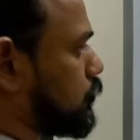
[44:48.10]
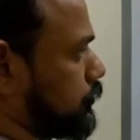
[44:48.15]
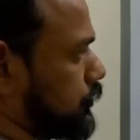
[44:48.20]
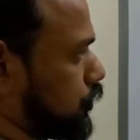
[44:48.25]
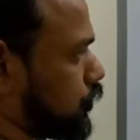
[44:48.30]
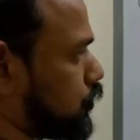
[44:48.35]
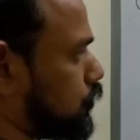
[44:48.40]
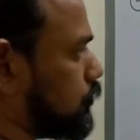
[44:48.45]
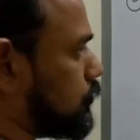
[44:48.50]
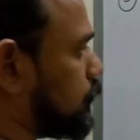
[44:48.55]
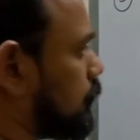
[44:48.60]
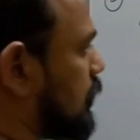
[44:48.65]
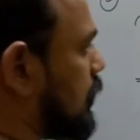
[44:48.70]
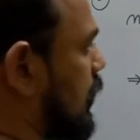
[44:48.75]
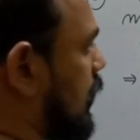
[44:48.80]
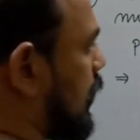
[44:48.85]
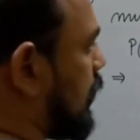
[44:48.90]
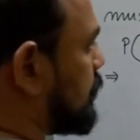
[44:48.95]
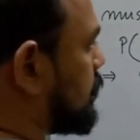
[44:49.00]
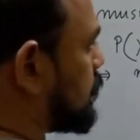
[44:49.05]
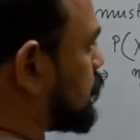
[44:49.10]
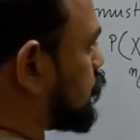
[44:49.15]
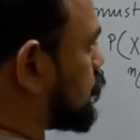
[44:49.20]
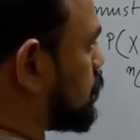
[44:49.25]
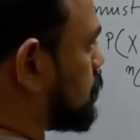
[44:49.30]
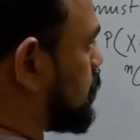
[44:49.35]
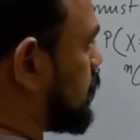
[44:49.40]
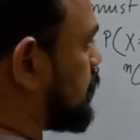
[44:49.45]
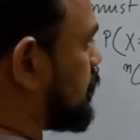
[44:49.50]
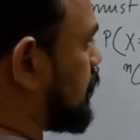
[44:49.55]
2 is 2. And this
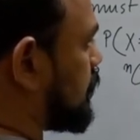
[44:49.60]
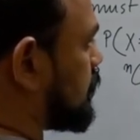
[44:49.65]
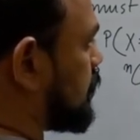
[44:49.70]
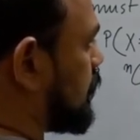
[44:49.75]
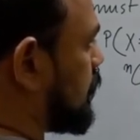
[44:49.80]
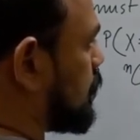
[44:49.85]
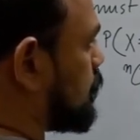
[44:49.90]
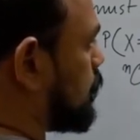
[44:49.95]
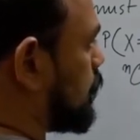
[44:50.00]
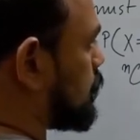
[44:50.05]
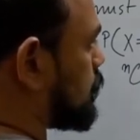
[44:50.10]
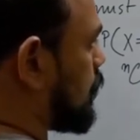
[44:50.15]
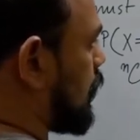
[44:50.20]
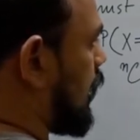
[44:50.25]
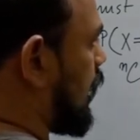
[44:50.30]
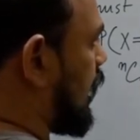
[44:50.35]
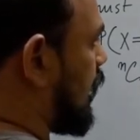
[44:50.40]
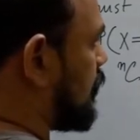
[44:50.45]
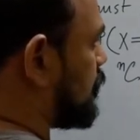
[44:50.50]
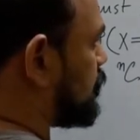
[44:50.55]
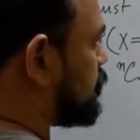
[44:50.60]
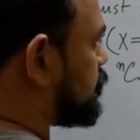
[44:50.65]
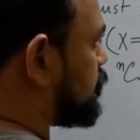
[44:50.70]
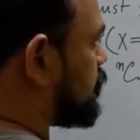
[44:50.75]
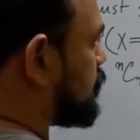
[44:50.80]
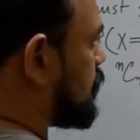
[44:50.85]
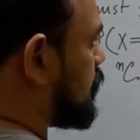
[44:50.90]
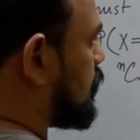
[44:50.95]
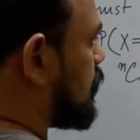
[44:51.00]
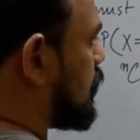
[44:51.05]
should be greater than equal to
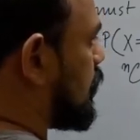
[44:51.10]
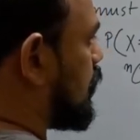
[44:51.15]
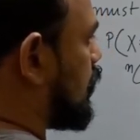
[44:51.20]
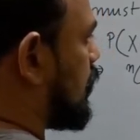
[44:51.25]
half.